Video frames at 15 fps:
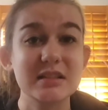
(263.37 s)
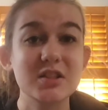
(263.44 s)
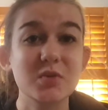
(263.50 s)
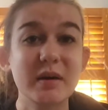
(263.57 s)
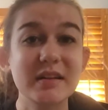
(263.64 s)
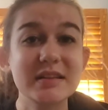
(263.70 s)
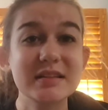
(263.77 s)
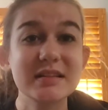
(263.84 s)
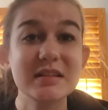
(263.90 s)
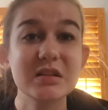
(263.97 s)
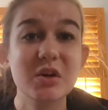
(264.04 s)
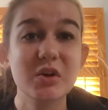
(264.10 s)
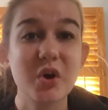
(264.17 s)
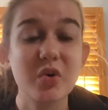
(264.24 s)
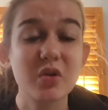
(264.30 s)
So my listings are
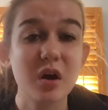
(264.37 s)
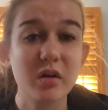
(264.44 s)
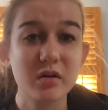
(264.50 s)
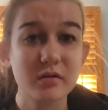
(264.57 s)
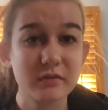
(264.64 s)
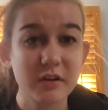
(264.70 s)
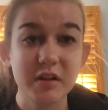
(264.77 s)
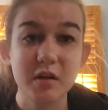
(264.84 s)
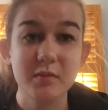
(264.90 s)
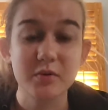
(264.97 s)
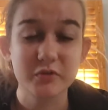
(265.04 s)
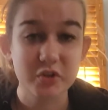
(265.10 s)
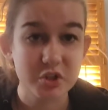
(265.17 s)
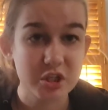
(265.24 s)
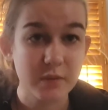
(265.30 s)
no longer available
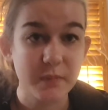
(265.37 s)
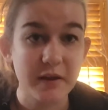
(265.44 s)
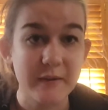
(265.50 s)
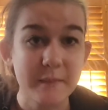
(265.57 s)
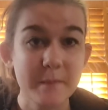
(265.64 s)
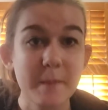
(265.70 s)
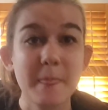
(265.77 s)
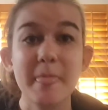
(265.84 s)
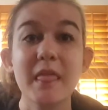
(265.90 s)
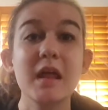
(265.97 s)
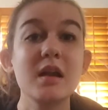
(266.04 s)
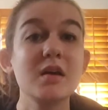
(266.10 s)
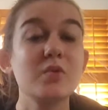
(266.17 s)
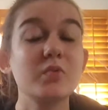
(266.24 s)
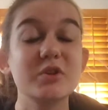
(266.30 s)
for shipping,
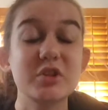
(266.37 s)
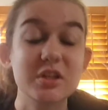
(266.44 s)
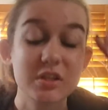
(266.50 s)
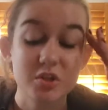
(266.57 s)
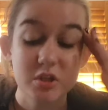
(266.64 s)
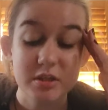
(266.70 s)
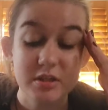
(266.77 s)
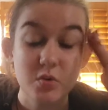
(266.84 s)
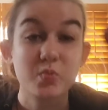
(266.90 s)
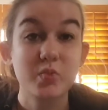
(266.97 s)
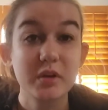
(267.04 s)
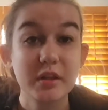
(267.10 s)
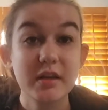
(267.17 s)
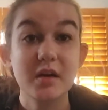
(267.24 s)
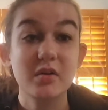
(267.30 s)
which is just
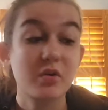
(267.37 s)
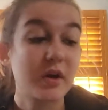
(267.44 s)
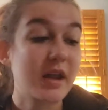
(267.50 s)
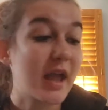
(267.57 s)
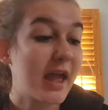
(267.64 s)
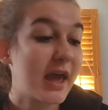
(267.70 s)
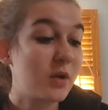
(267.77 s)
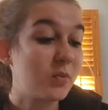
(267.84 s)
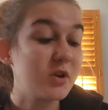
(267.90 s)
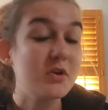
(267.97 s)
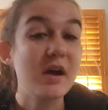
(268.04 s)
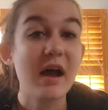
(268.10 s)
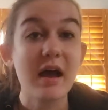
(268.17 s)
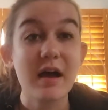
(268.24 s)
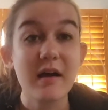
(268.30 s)
really annoying. And when you
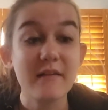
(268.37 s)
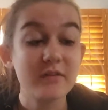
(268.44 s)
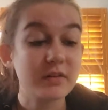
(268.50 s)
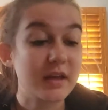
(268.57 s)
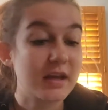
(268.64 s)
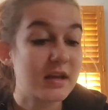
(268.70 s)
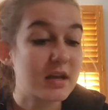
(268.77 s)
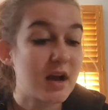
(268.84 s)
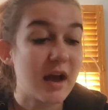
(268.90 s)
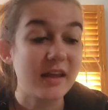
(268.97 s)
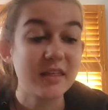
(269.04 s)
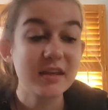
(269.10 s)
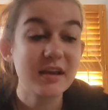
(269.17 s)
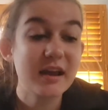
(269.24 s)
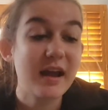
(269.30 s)
have like, I
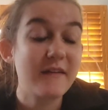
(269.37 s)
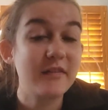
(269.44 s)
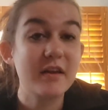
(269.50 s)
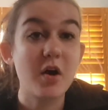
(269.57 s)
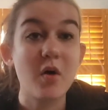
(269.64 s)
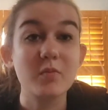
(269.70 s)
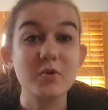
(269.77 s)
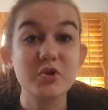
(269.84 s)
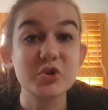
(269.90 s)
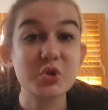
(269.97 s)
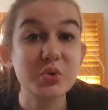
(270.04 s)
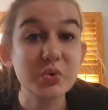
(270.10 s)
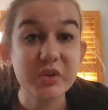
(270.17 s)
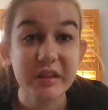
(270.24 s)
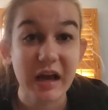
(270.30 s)
think I have like almost
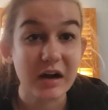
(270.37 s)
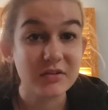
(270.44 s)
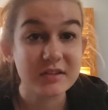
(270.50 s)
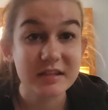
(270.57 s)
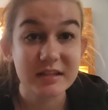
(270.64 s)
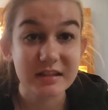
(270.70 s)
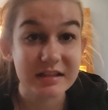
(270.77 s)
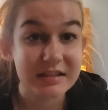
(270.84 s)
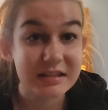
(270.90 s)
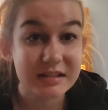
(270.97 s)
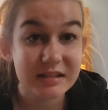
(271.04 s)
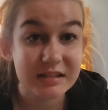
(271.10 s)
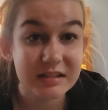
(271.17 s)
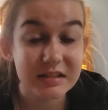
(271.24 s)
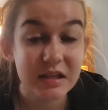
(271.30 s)
2,000
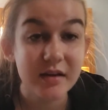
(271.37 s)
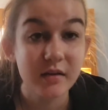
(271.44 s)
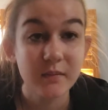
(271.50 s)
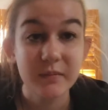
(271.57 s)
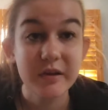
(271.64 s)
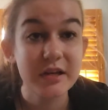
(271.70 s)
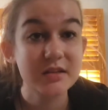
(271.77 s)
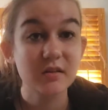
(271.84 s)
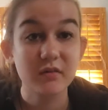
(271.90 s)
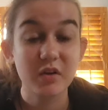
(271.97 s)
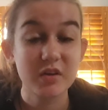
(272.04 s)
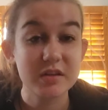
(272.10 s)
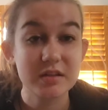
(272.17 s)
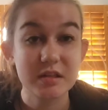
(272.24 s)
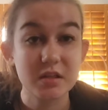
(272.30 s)
listings because of all
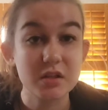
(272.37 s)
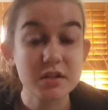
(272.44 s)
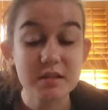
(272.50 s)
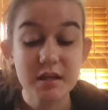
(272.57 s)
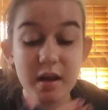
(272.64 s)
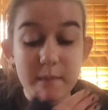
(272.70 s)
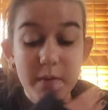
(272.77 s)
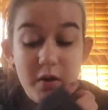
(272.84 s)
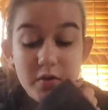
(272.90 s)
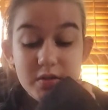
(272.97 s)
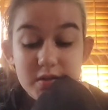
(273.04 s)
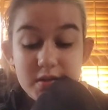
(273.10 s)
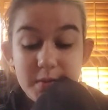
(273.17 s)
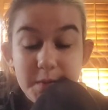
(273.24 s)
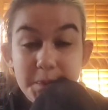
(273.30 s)
the stickers that I post.